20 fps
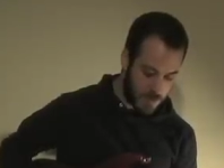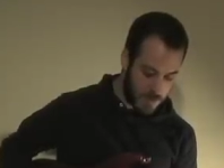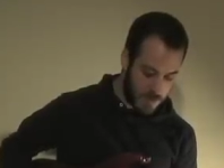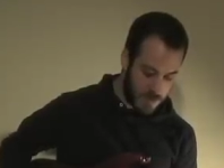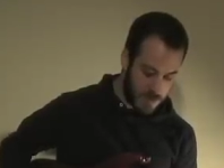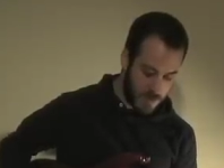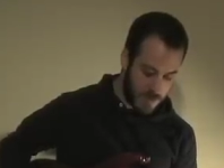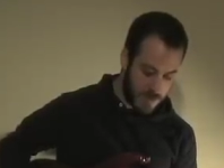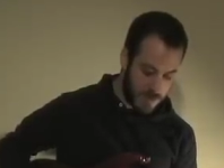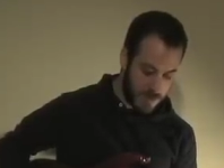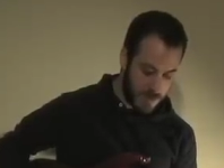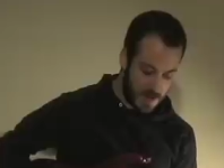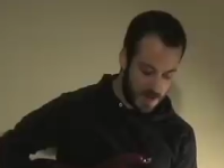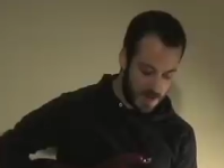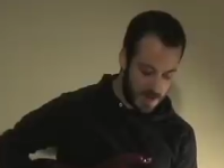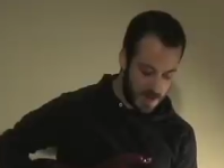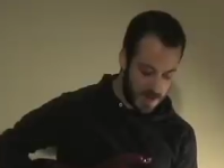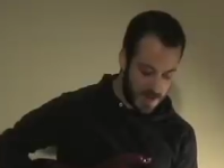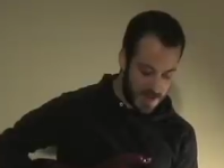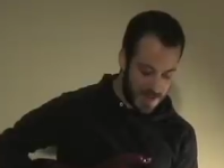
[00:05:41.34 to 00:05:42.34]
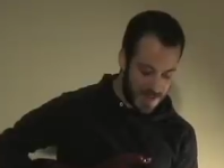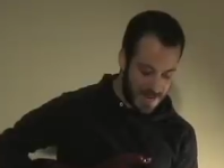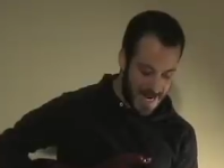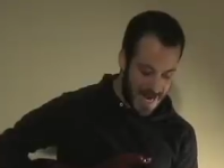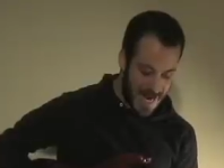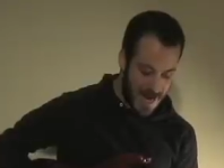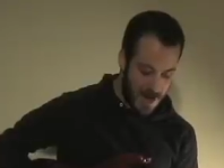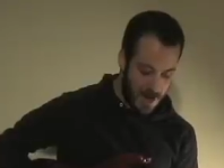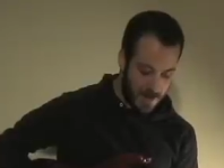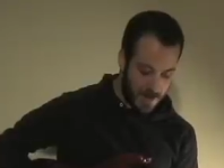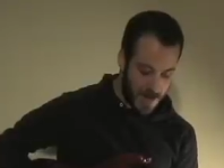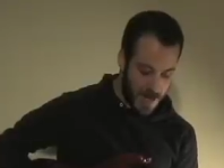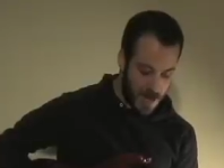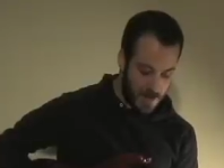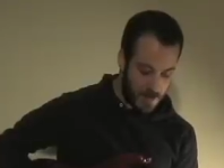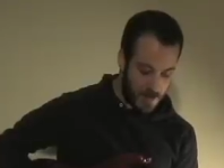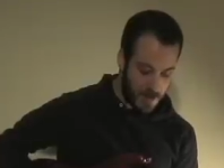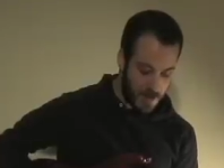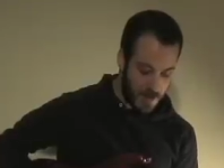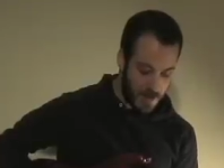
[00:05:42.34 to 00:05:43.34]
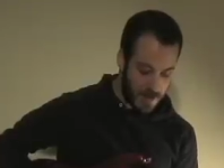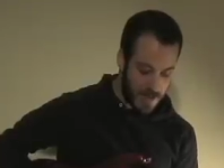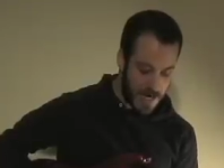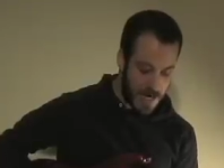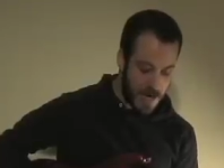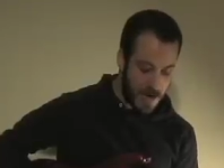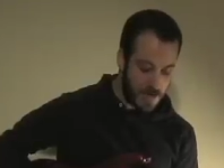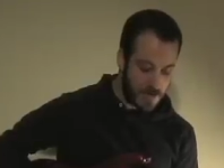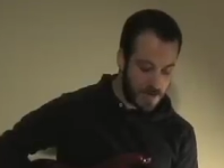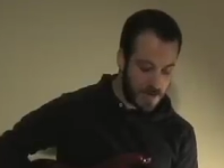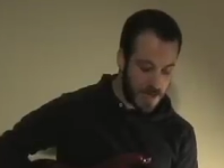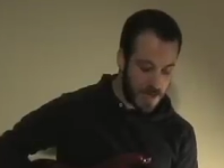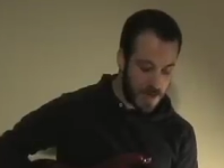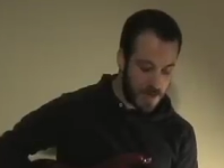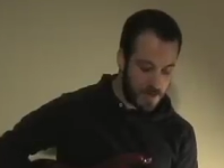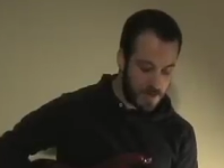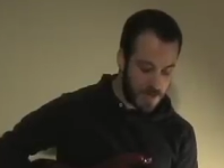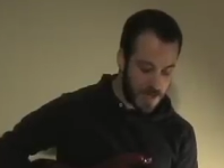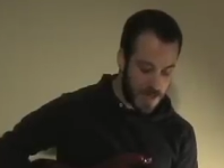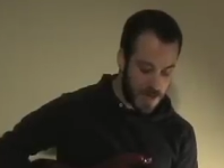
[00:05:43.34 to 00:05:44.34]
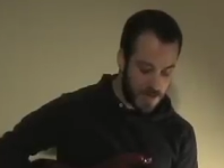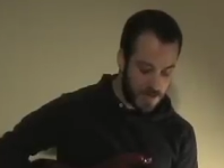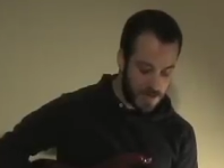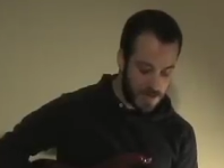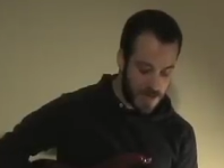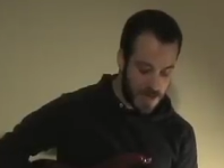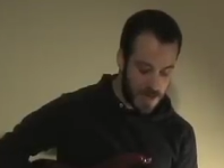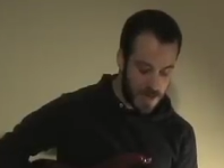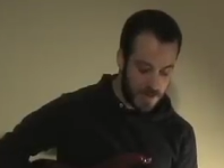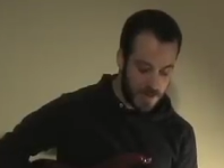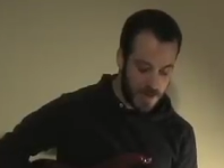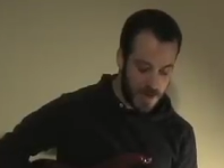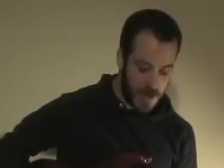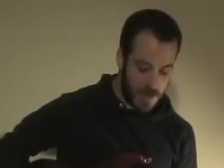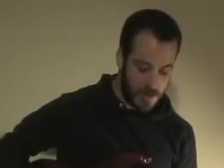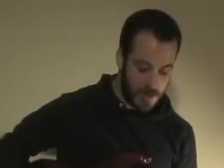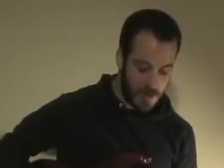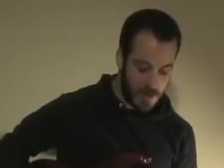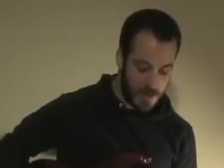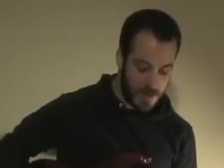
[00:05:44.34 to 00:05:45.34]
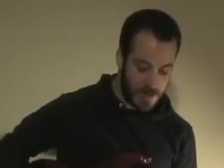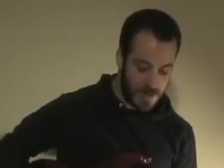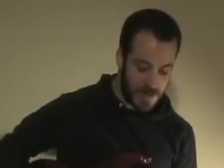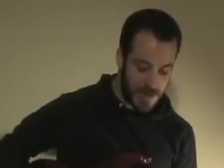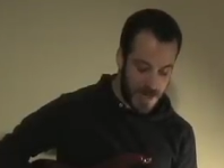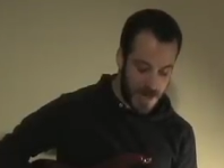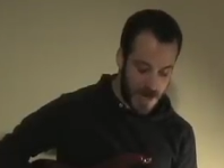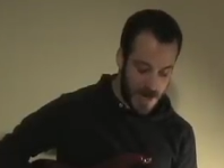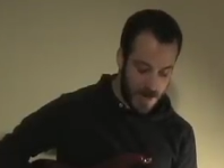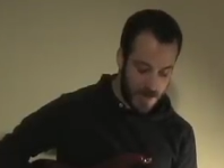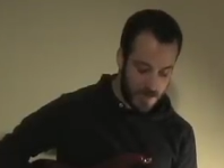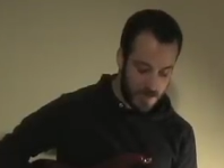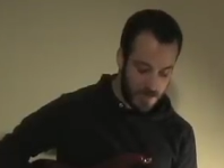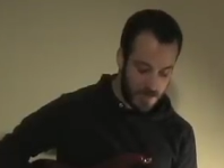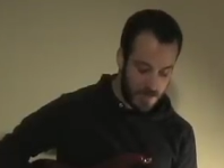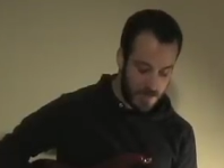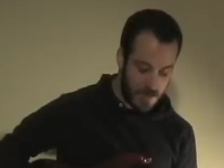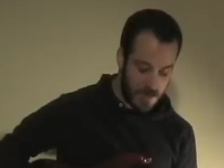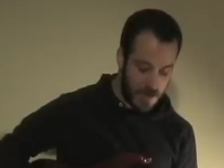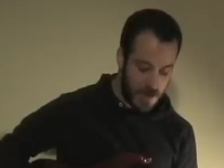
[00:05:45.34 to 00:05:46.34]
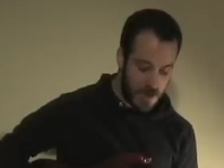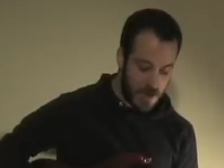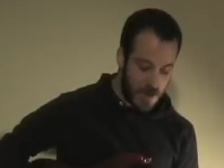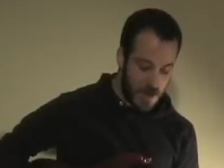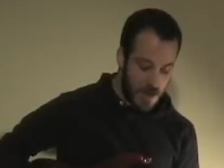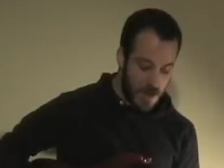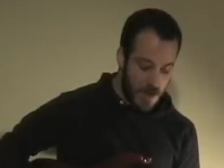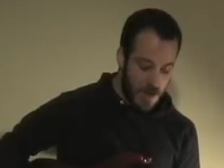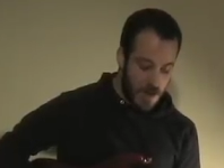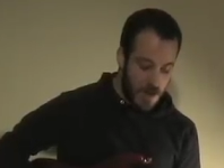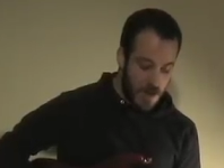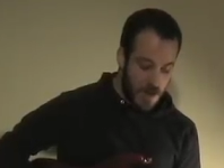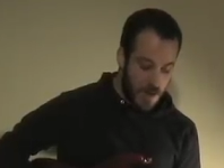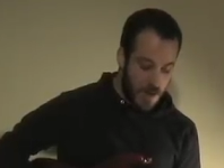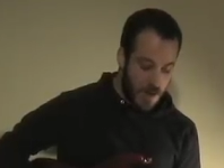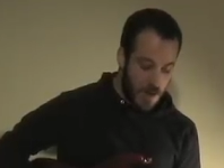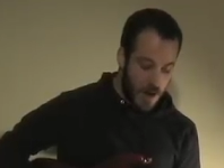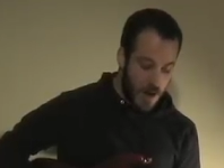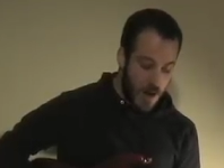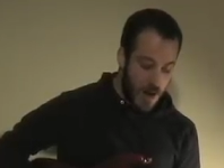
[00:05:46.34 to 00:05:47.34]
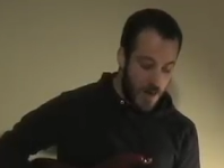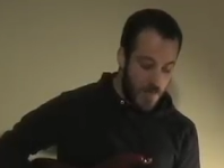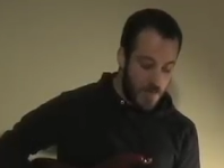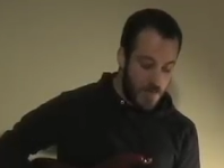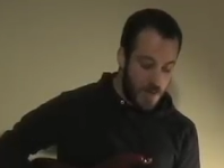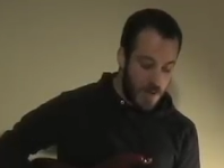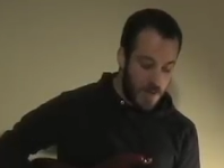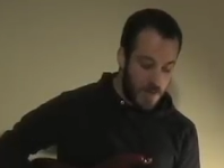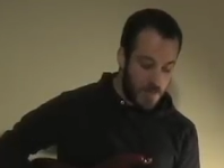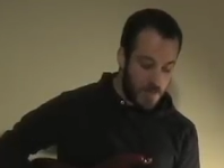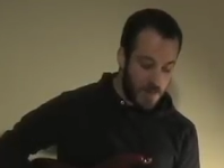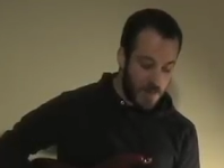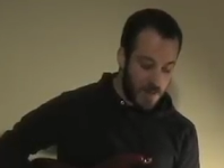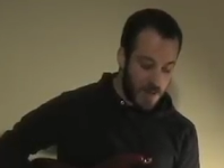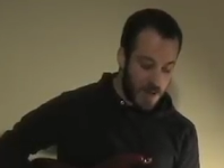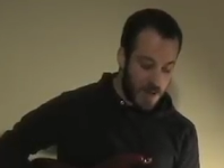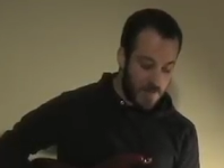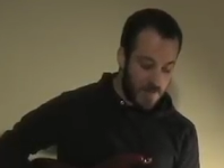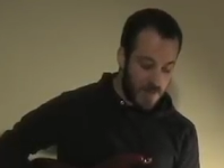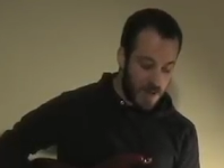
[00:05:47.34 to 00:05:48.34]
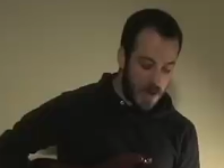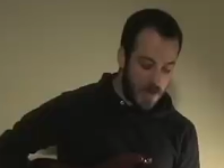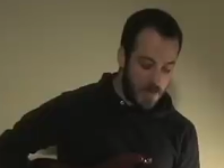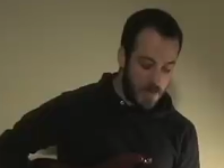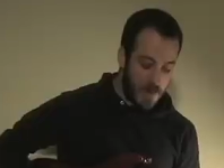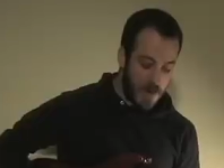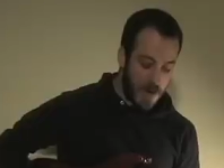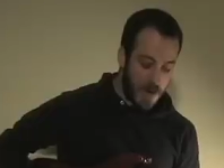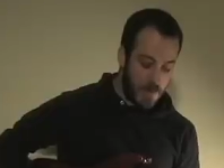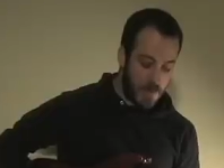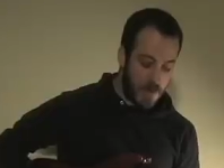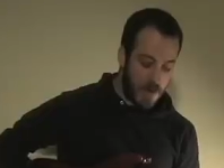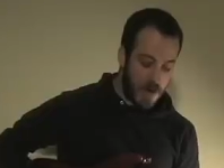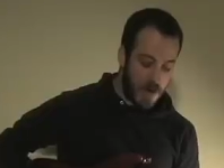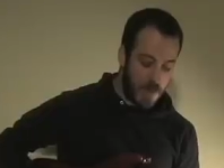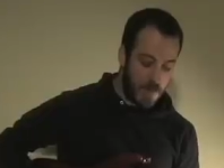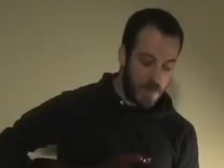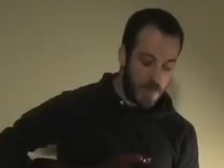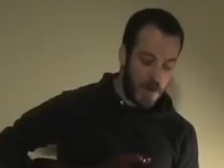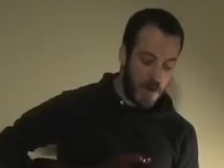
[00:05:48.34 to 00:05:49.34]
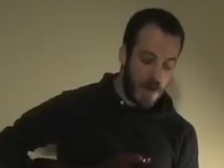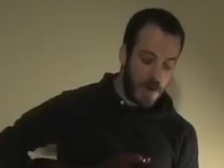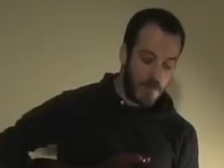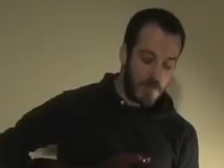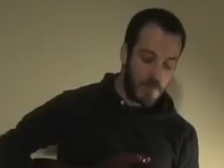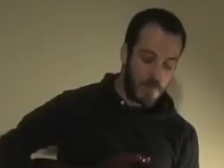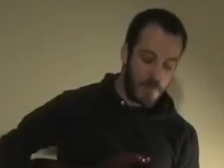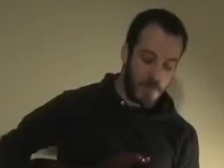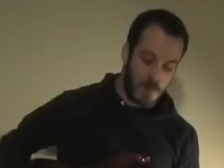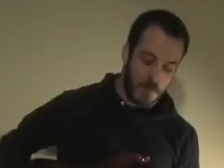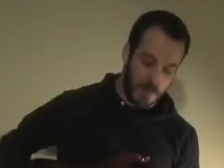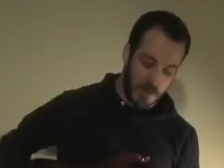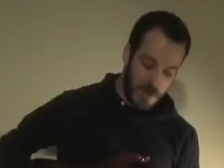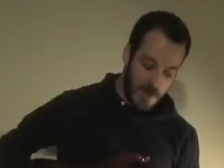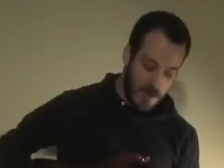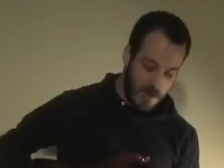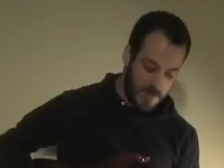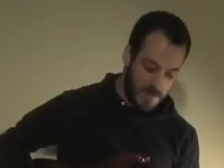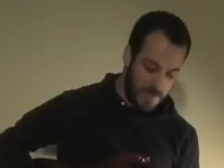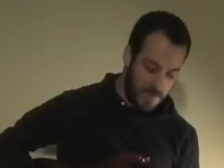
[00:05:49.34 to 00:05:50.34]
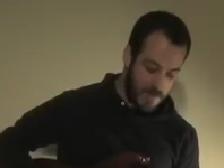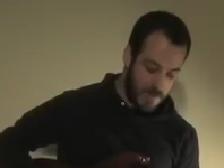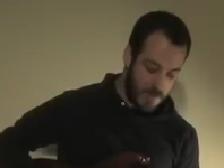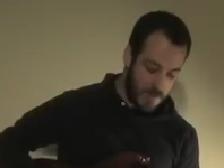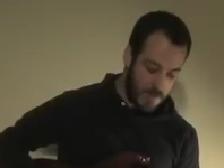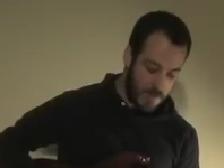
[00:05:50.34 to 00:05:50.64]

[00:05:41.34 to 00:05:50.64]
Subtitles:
So this is down, hammer on, down, down, down, down, hammer on, down, up, pull off, up, up, up, up, pull off.